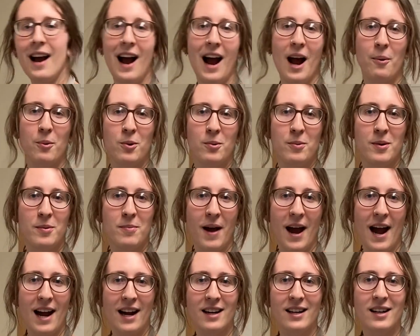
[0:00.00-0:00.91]
I will be
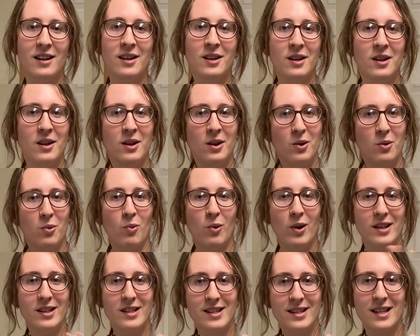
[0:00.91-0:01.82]
back
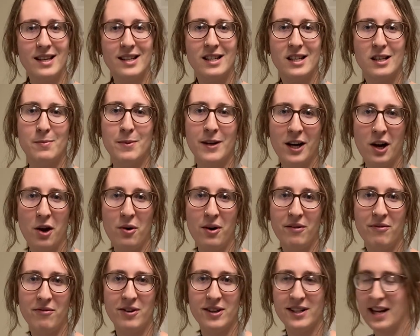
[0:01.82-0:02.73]
once this has been
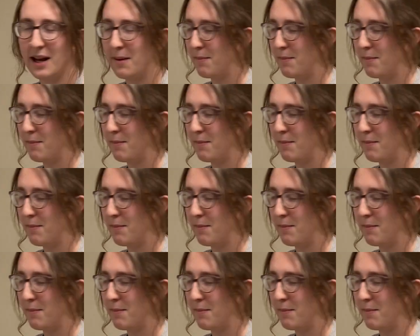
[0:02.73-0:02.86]
going for 10